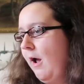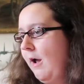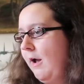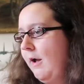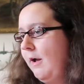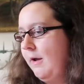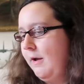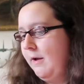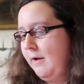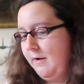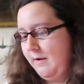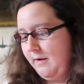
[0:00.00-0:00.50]

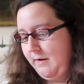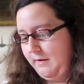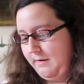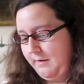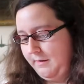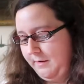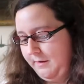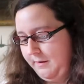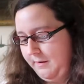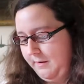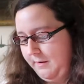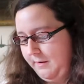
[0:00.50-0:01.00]

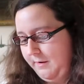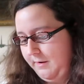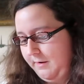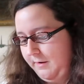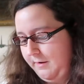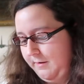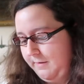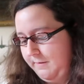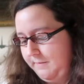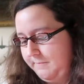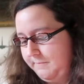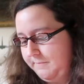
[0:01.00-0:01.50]

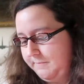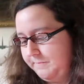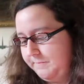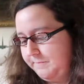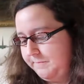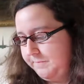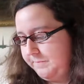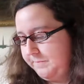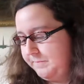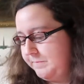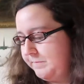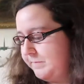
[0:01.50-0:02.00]

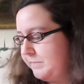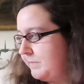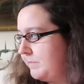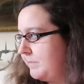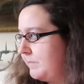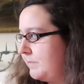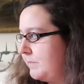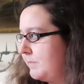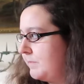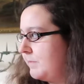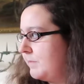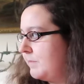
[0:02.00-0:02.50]

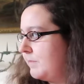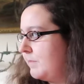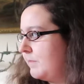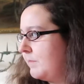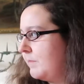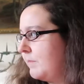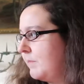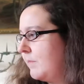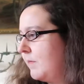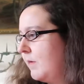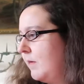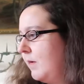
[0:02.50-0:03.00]

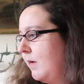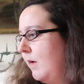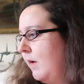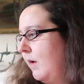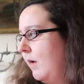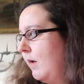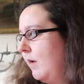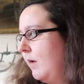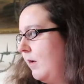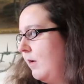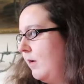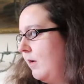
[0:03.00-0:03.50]

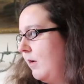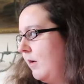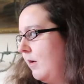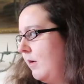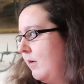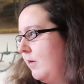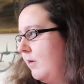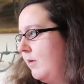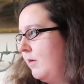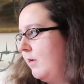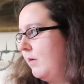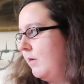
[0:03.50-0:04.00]

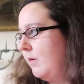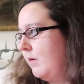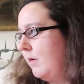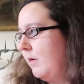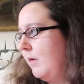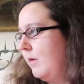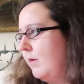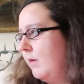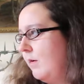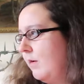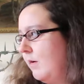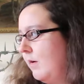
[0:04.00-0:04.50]

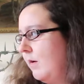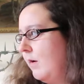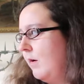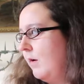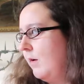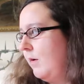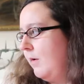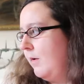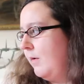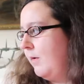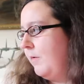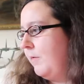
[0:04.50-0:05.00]

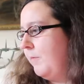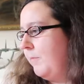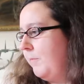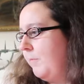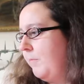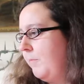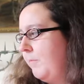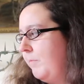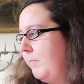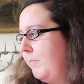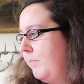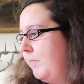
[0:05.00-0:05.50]

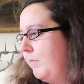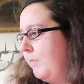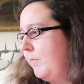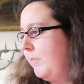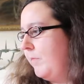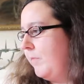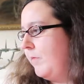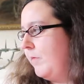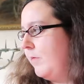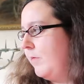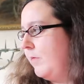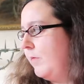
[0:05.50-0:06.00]

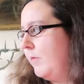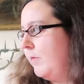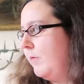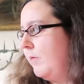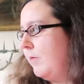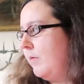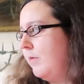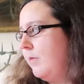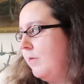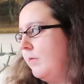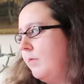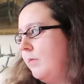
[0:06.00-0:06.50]

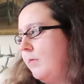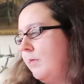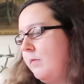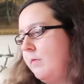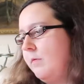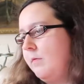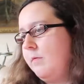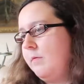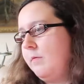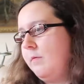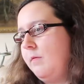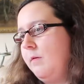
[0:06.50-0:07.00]

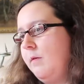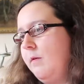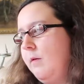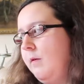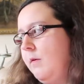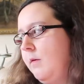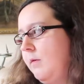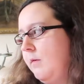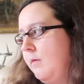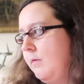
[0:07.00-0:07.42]
(silent)